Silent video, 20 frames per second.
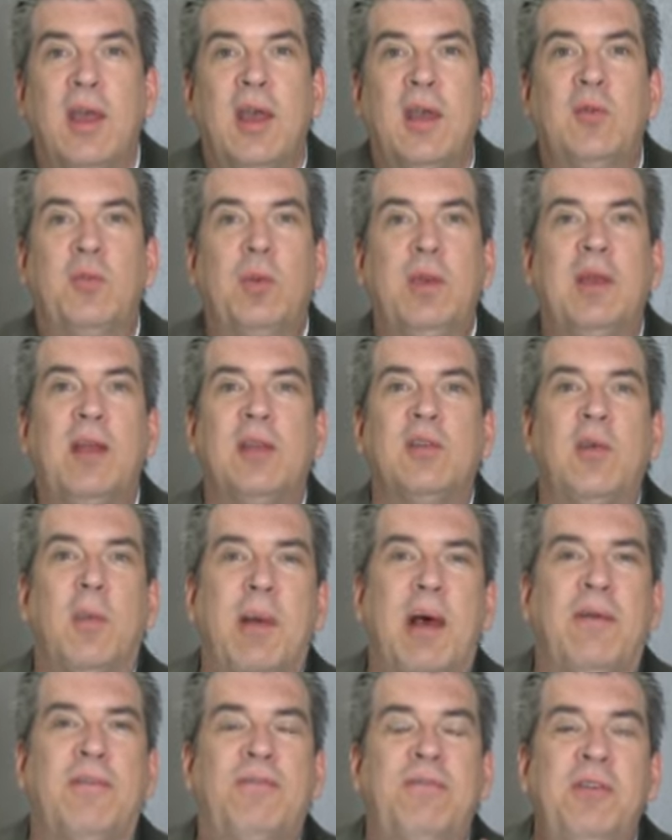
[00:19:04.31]
It's because
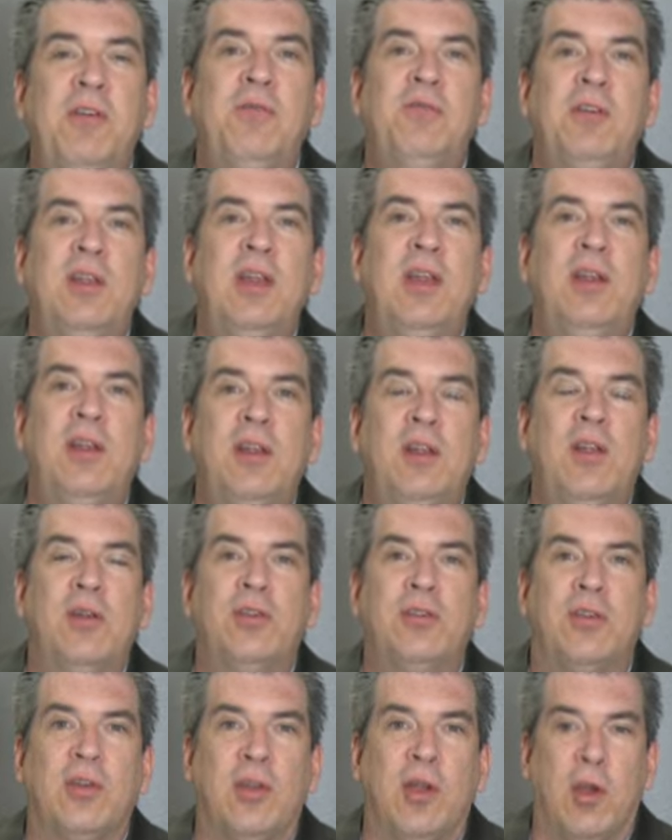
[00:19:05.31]
about 15
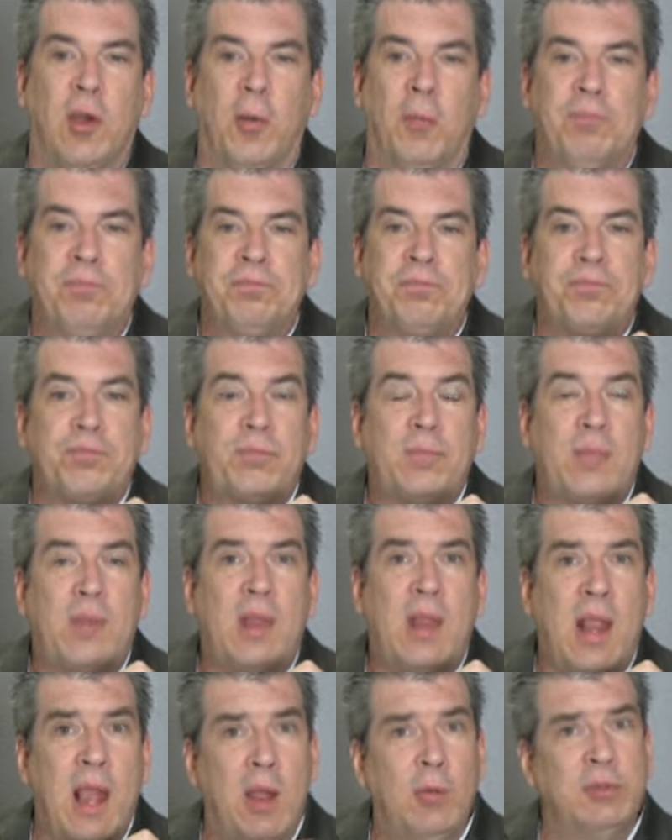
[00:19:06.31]
years ago,
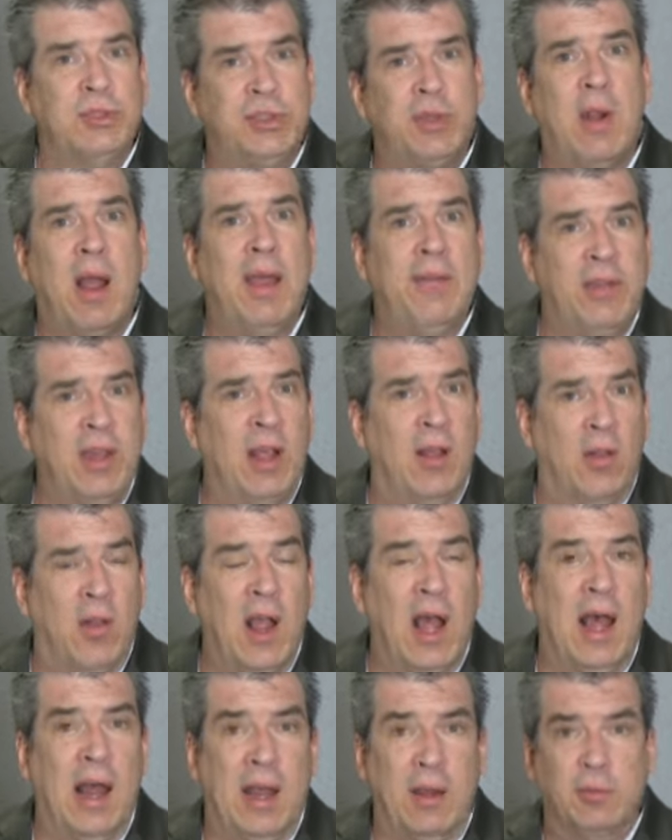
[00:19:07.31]
I was driving a
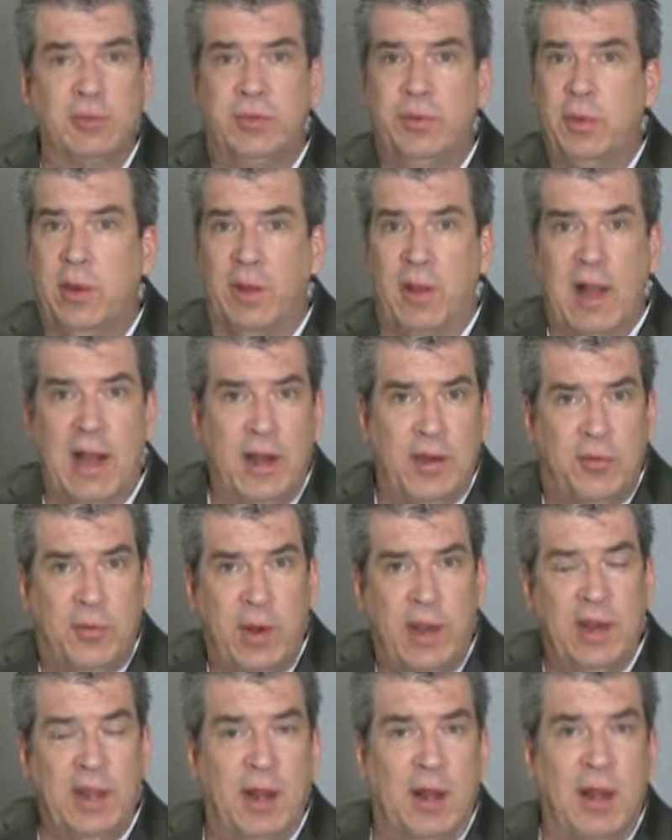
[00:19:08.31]
lot. I was doing a lot of
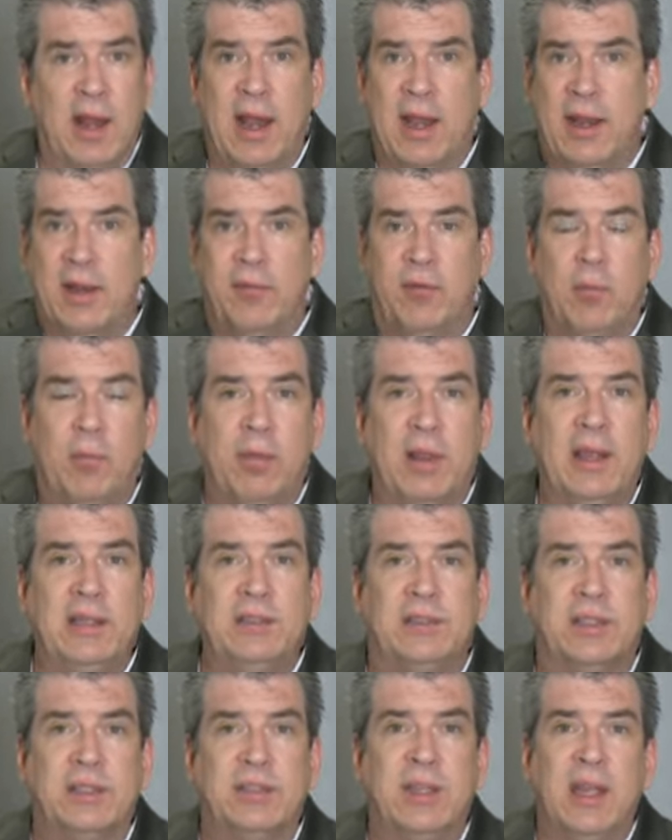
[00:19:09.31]
training in a lot of different
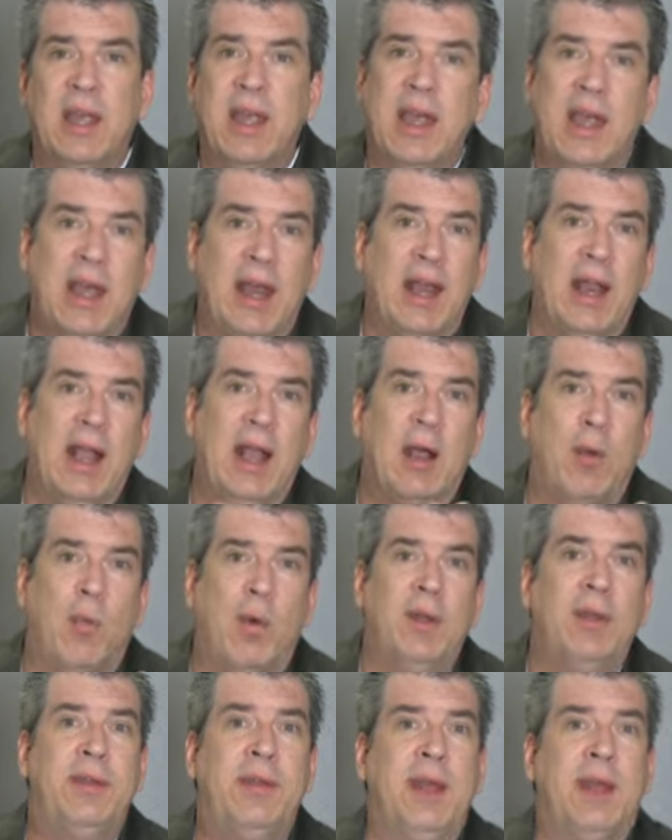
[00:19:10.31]
places, and I got
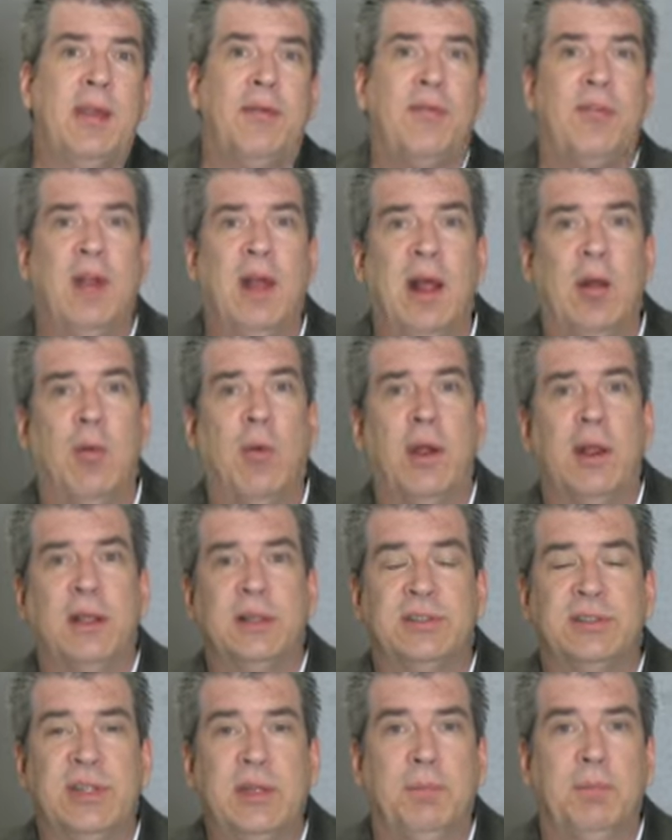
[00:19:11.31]
1 ticket for not wearing a
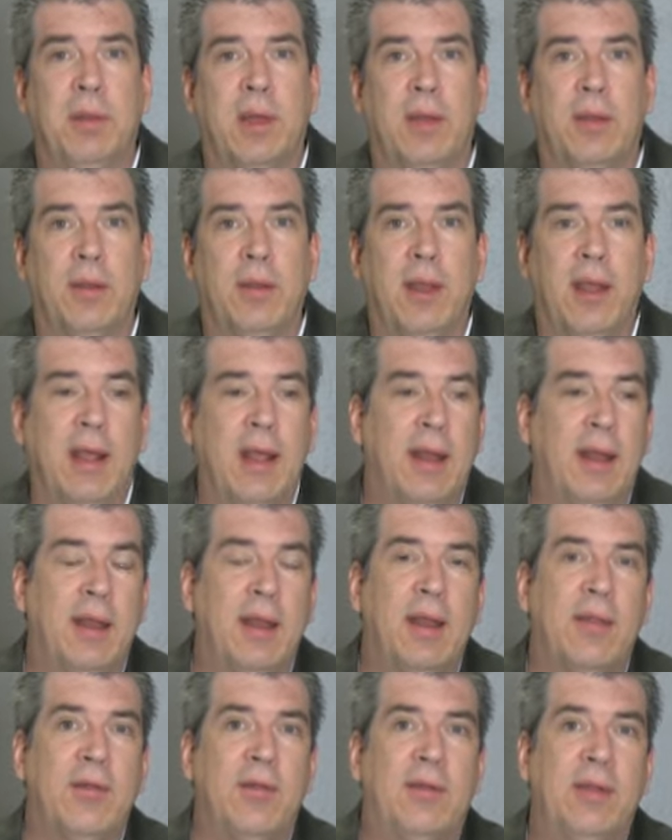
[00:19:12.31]
seatbelt. I got
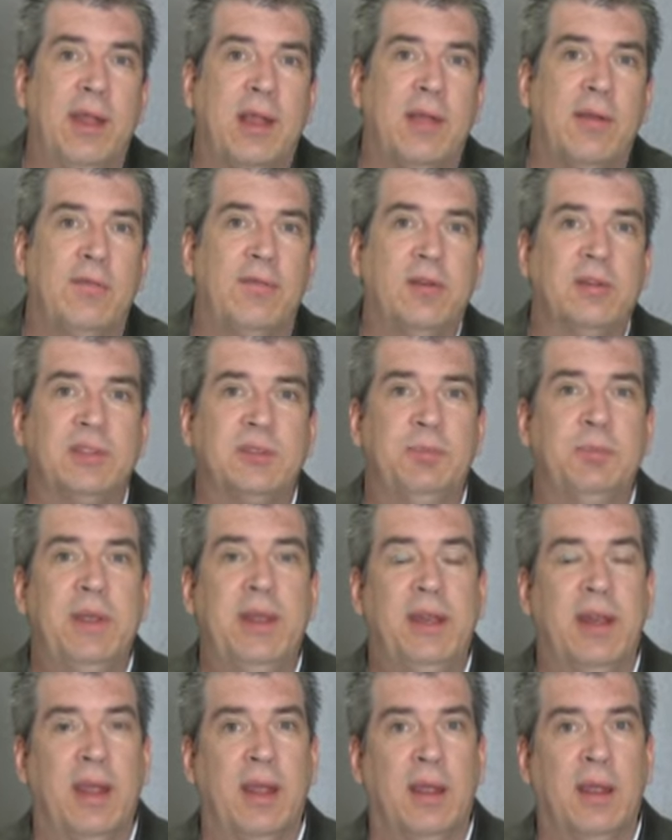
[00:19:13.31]
another ticket for
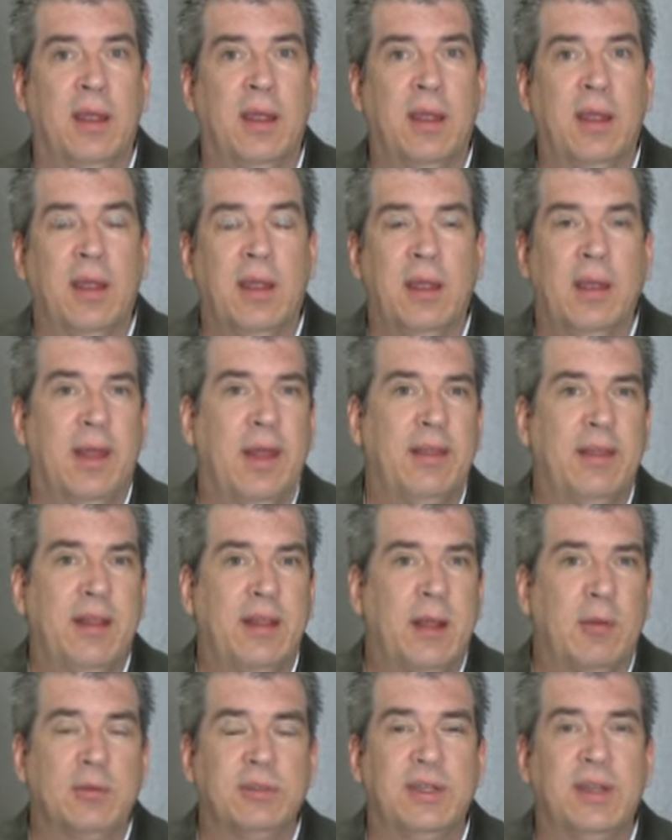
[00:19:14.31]
speeding. I
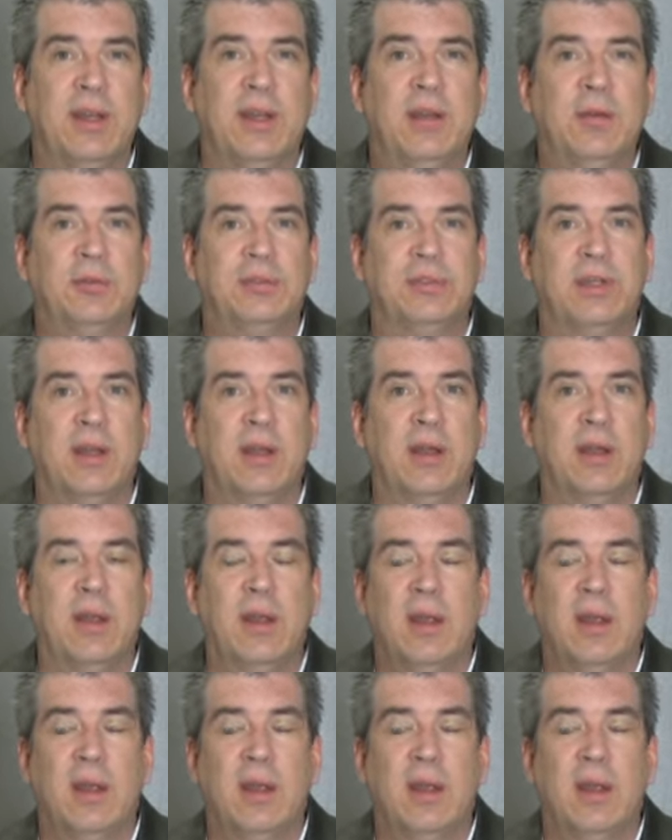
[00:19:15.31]
think that was in Houston.